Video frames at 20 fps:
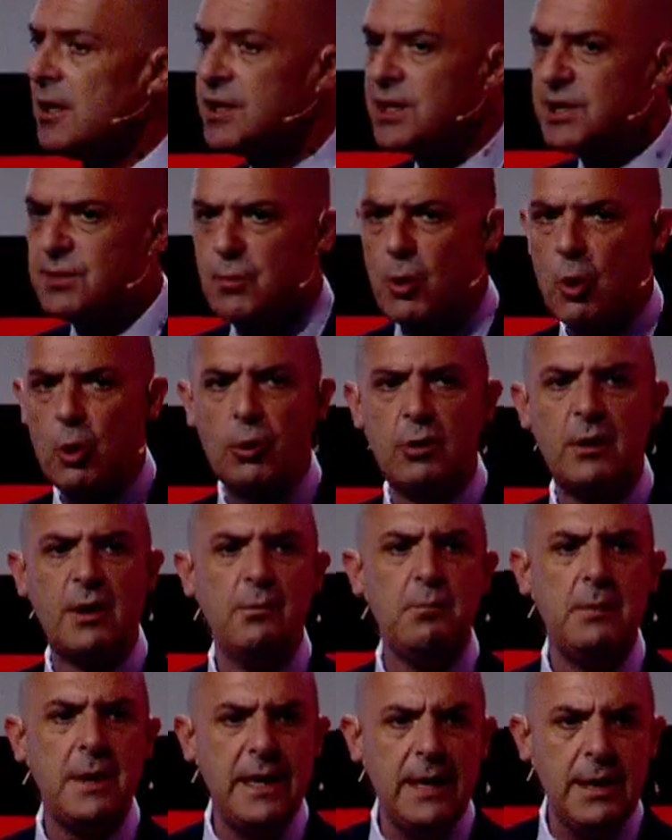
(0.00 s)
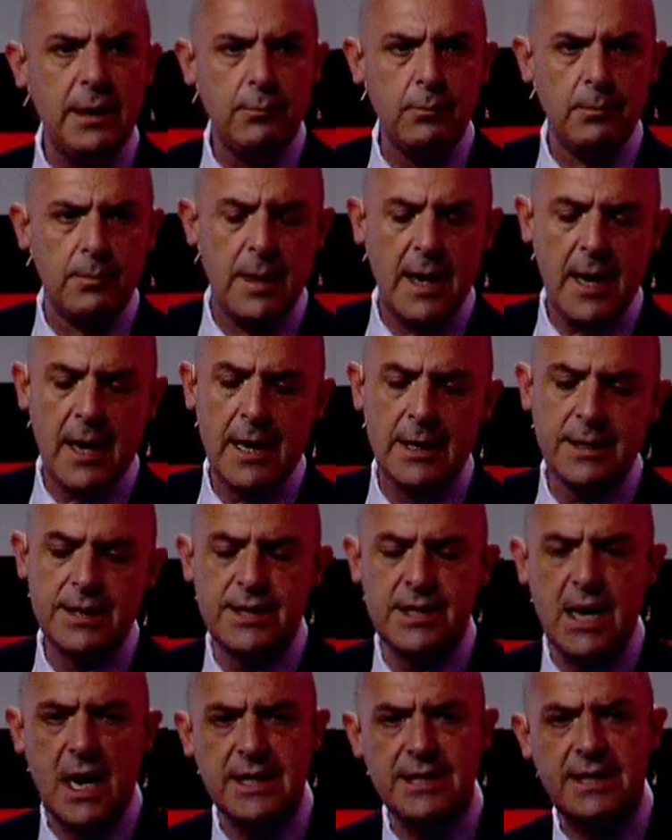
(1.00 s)
smaller and medium uh,
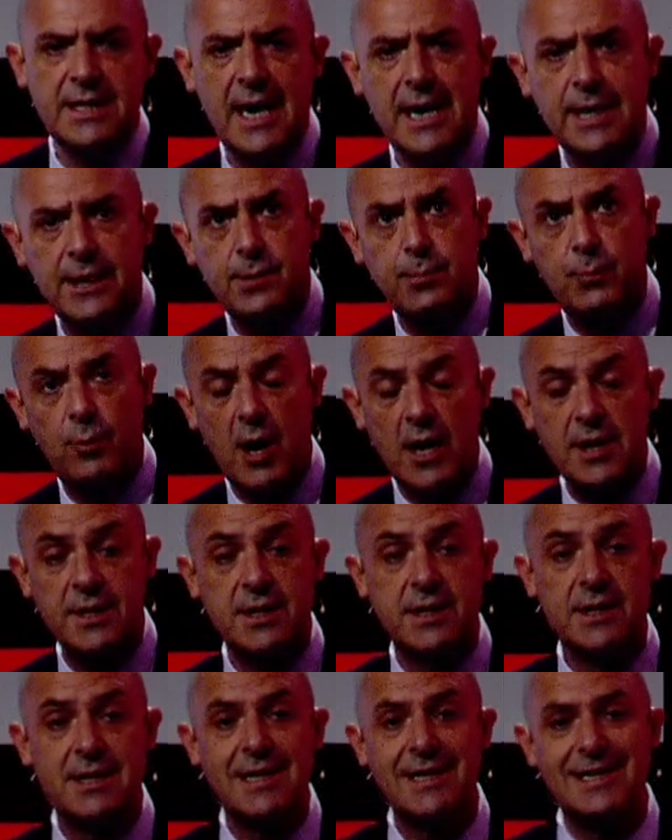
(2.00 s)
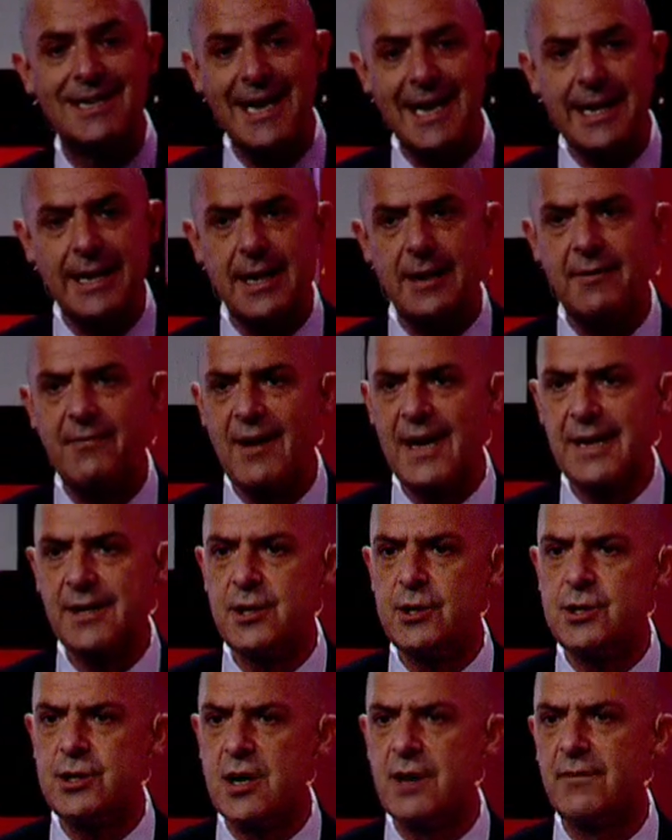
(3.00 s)
sized enterprises to take
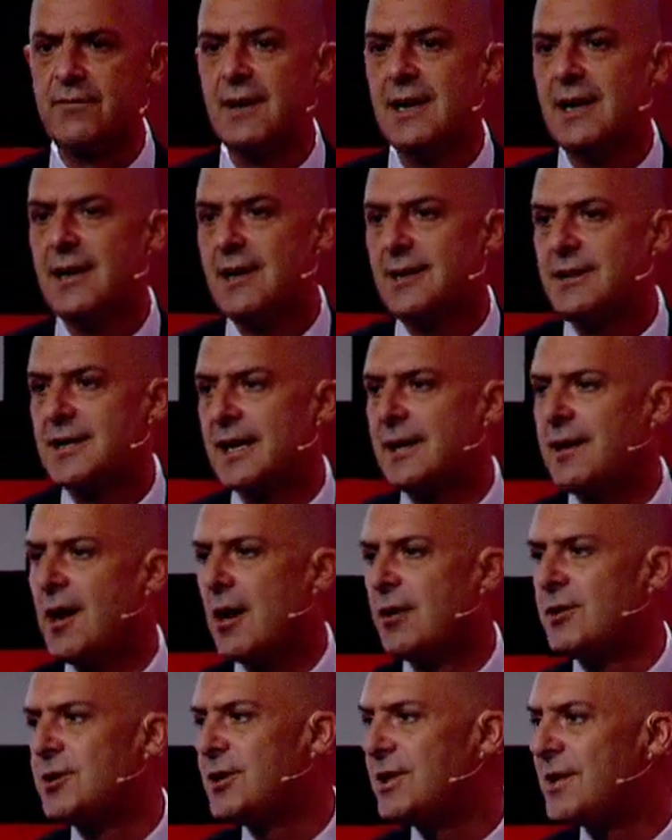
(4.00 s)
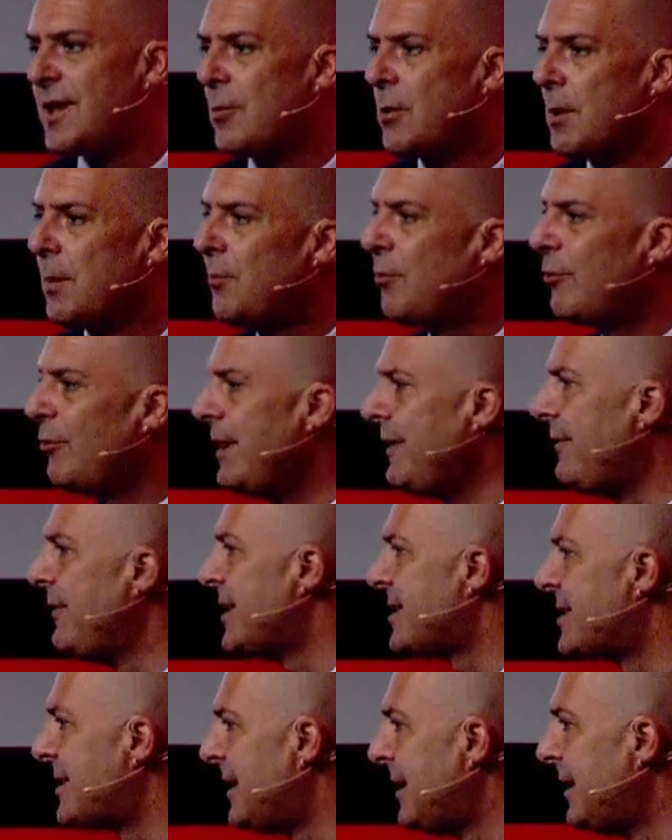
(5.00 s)
advantage of technologies that were
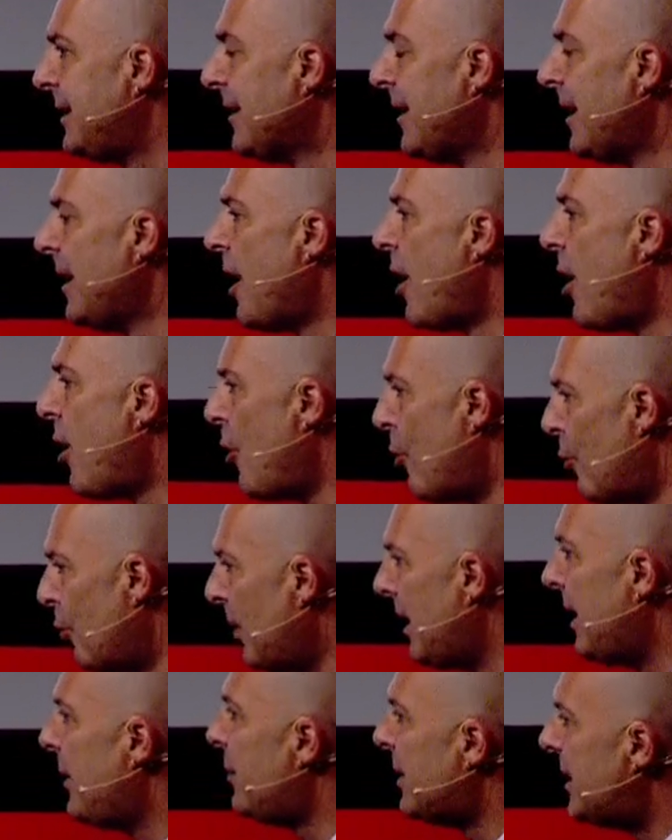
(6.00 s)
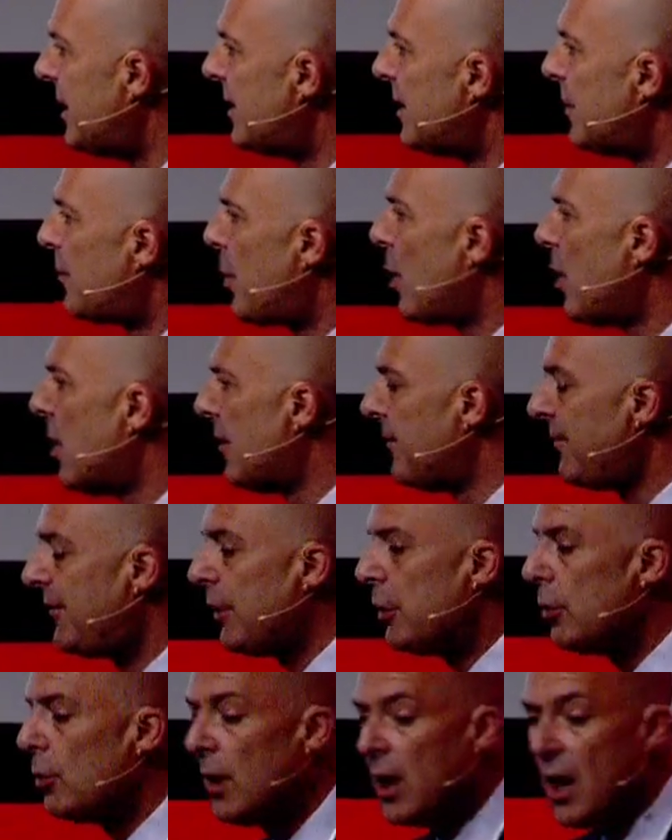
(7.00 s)
previously only within the
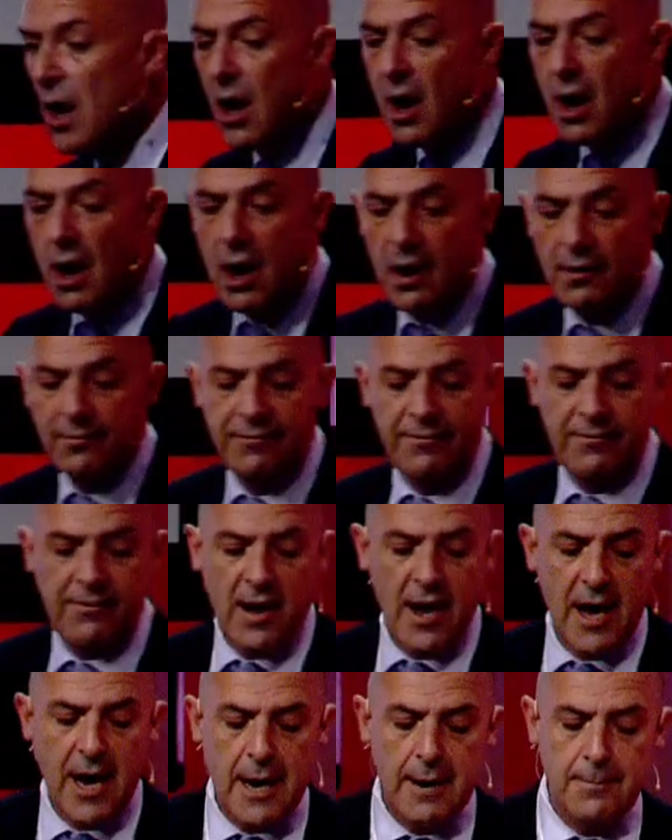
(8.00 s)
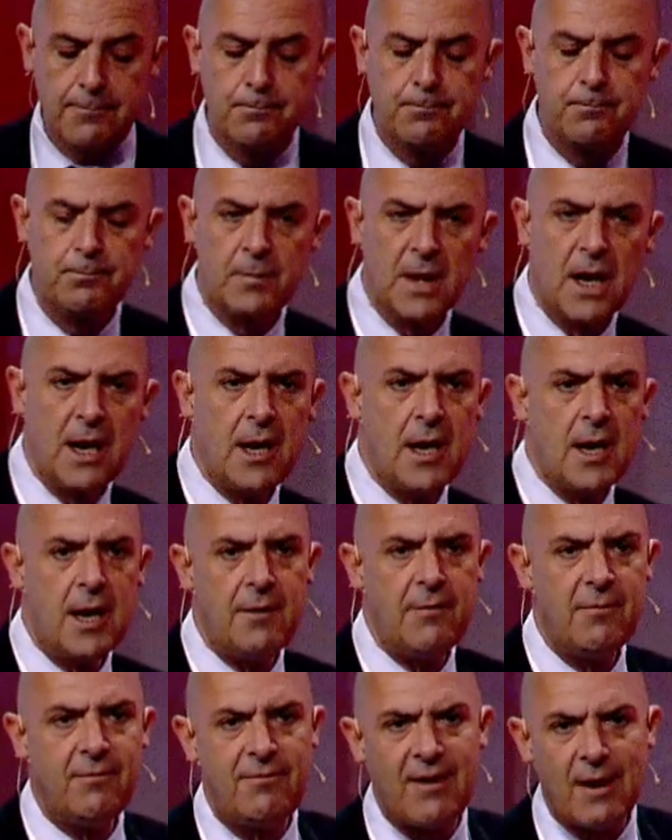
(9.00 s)
purview of. Um,
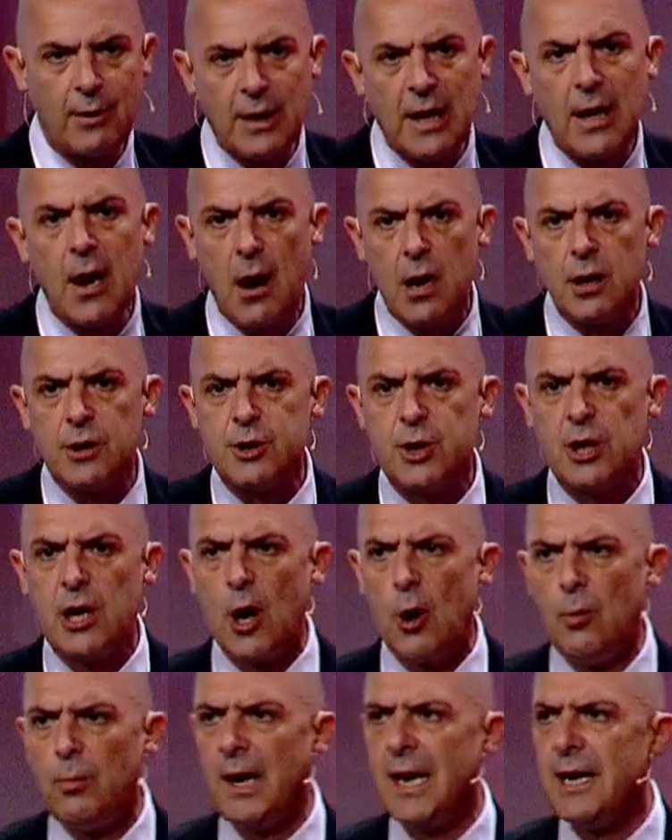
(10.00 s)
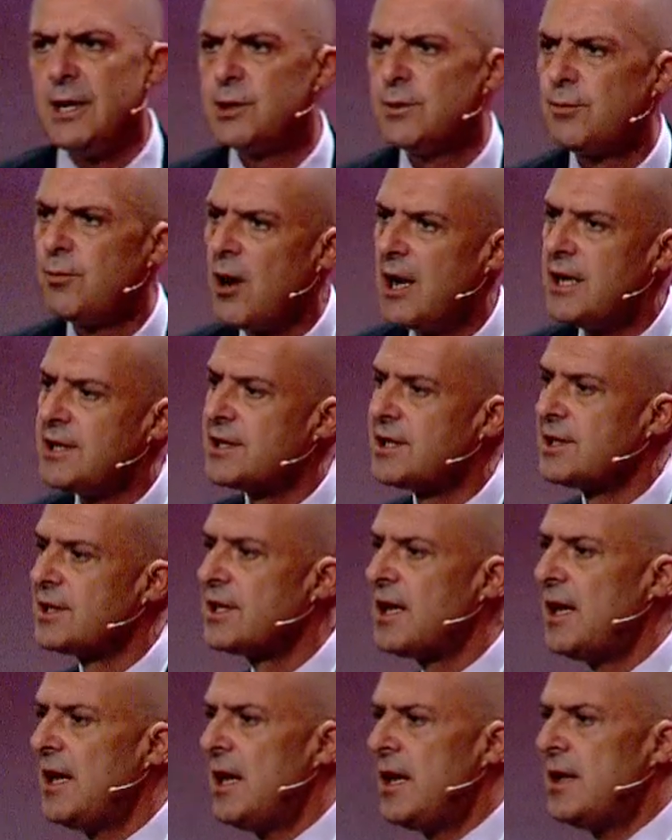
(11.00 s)
very large global
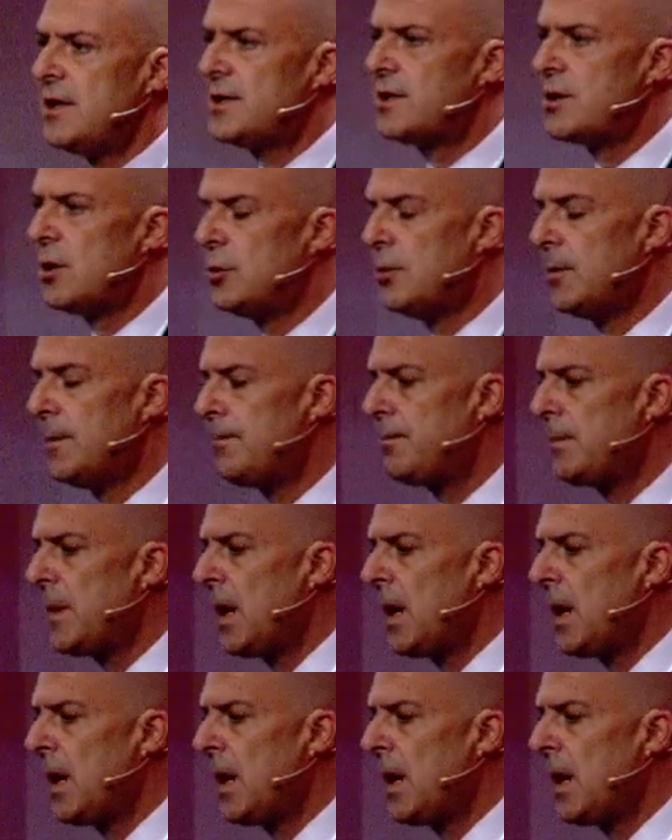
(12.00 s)
enterprises. So